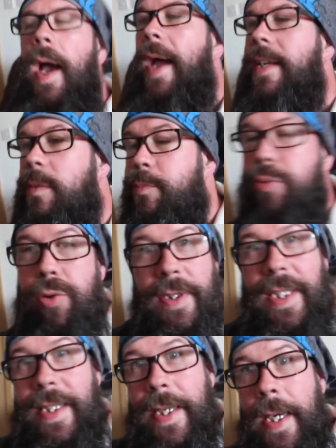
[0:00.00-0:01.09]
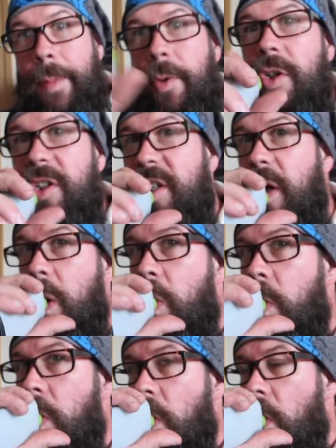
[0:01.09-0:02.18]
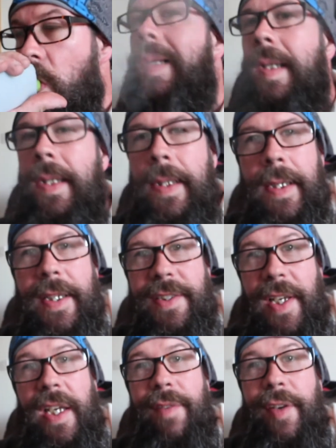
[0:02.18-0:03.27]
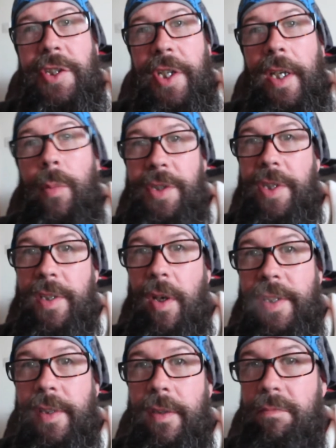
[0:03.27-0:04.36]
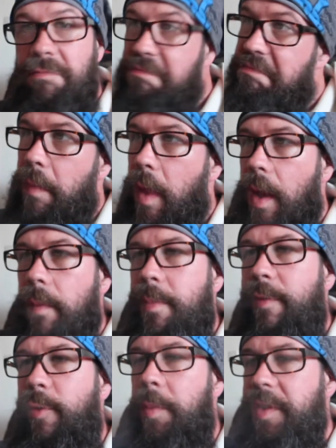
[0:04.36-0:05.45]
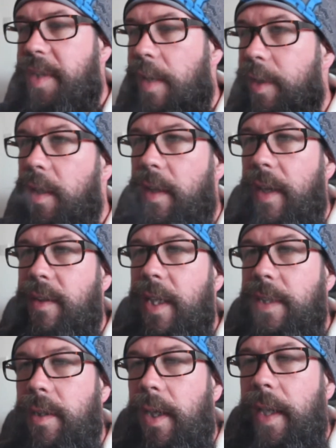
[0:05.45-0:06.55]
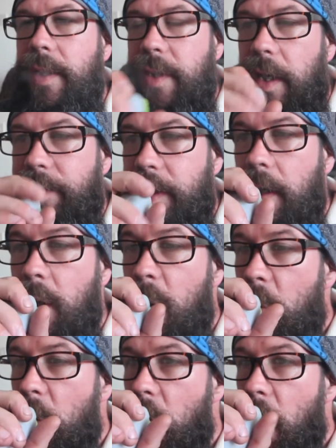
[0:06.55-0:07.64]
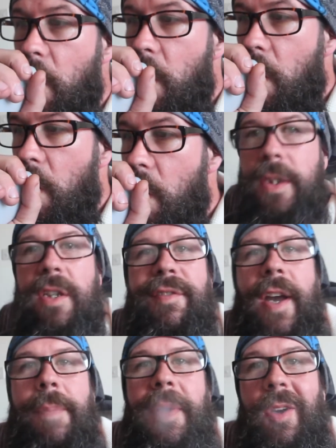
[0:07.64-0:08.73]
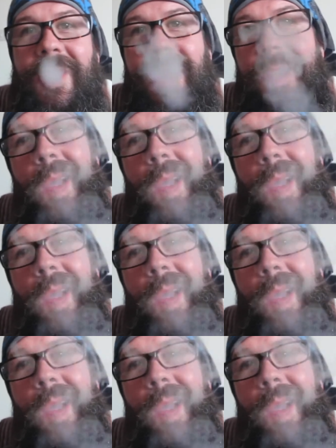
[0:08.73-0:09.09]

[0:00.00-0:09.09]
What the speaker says: And it's pretty damn good. It's 80 VG, which is nice and performance heavy. You get decent clouds out of it. You can vape it nice and